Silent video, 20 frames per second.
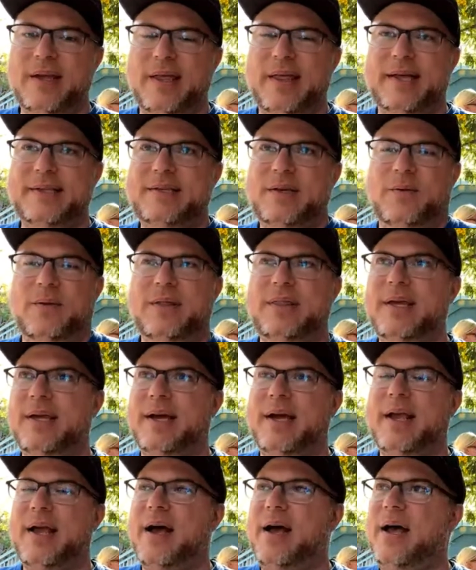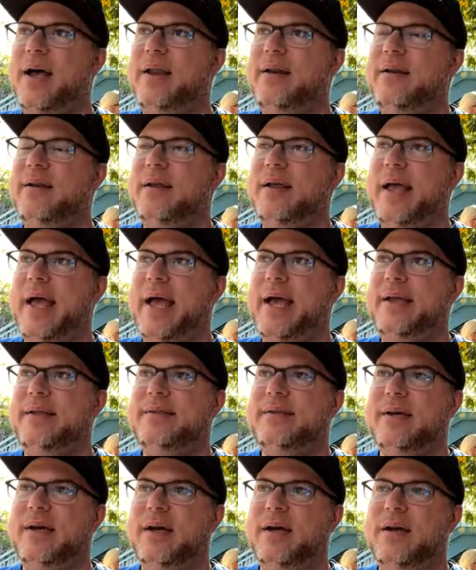That's the only thing I got at
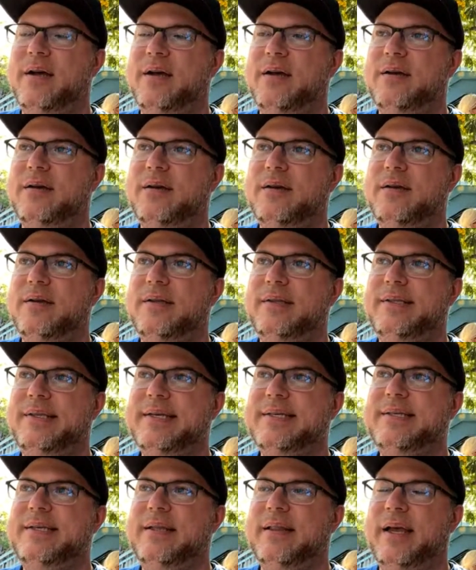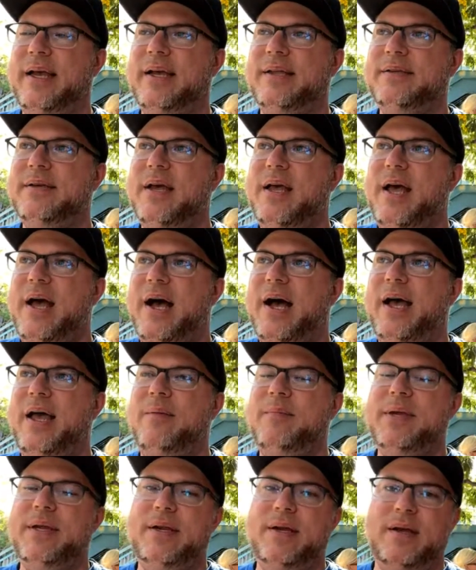Disneyland. I am
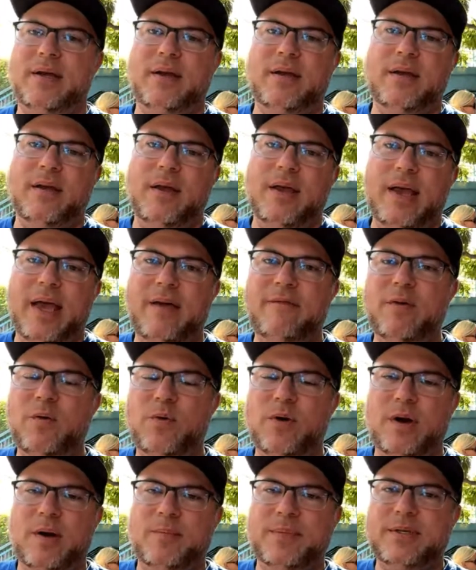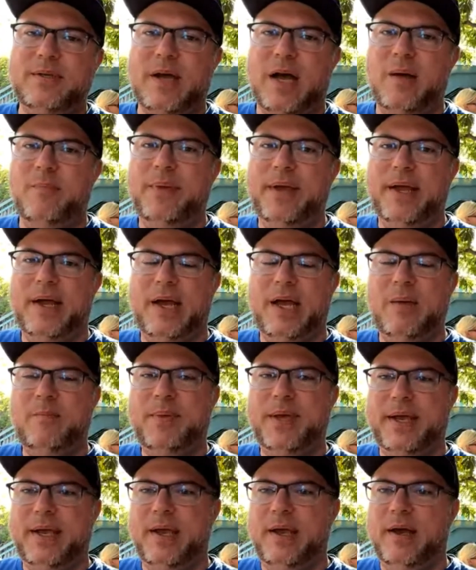gonna everywhere I'm stopping. I am
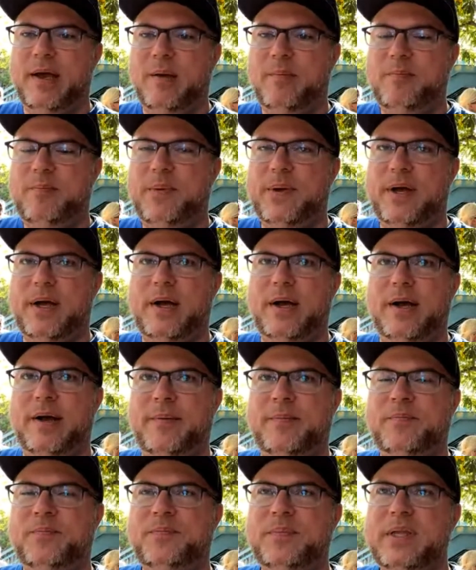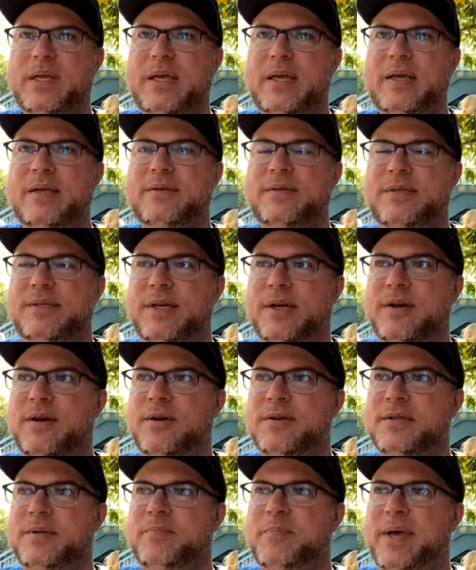picking up
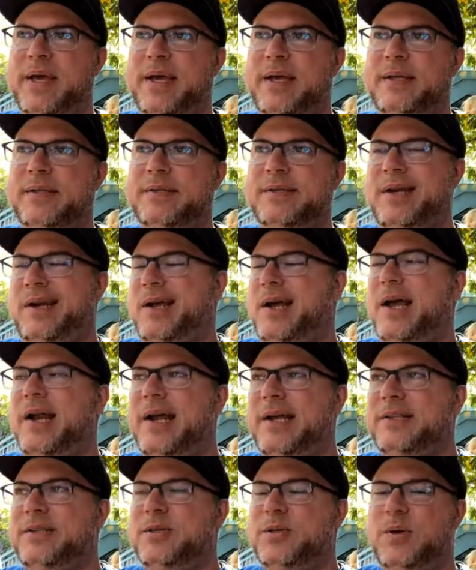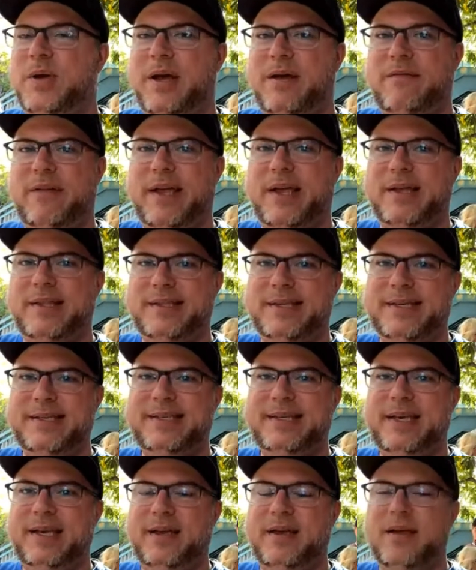stickers and pens, and I do have like a Disney
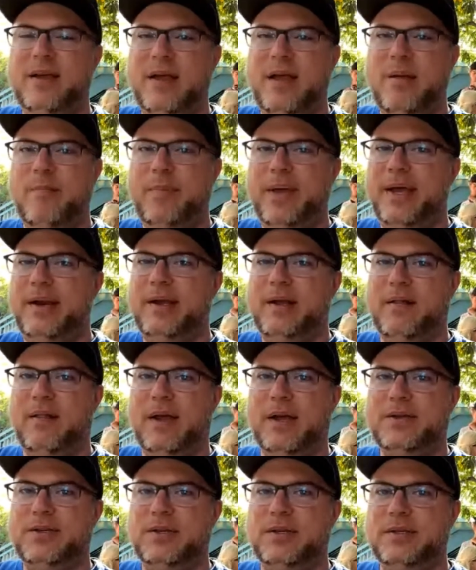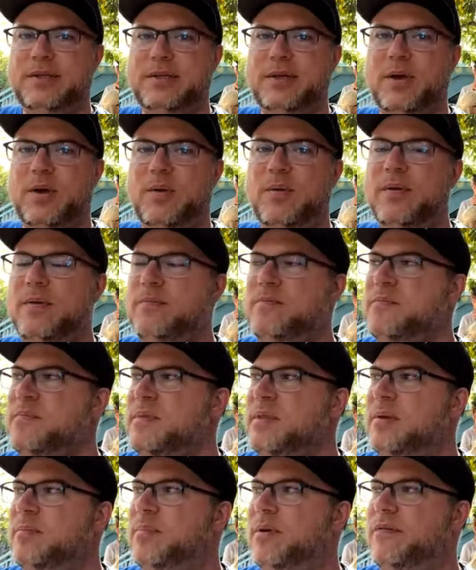pen collection. So
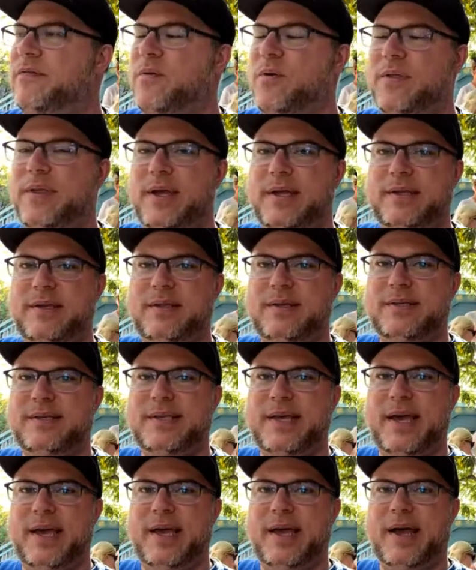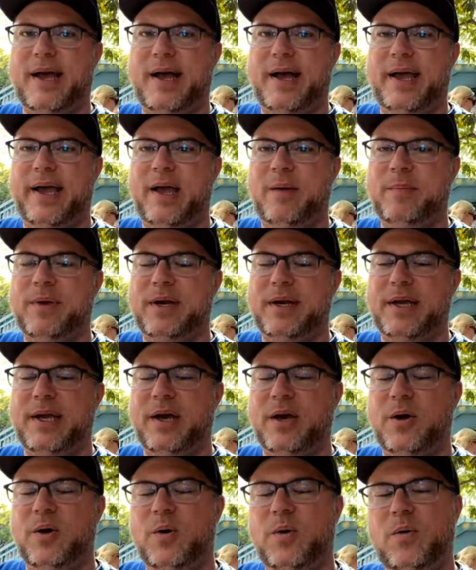before the end of this day, I am gonna
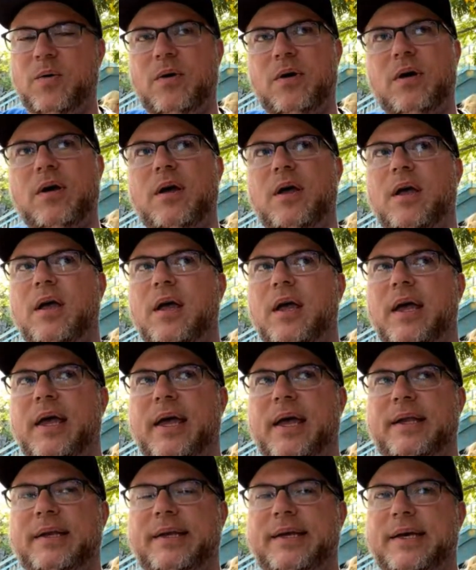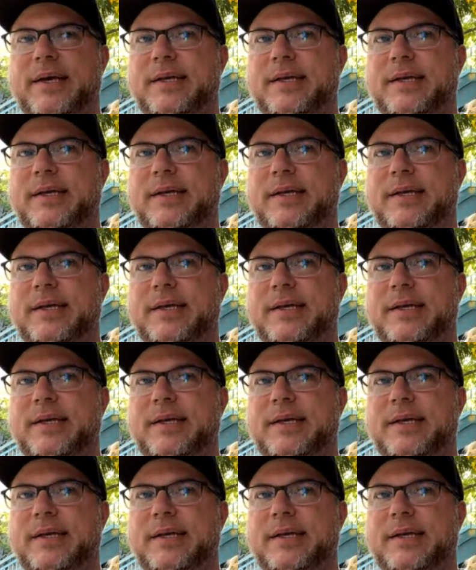go and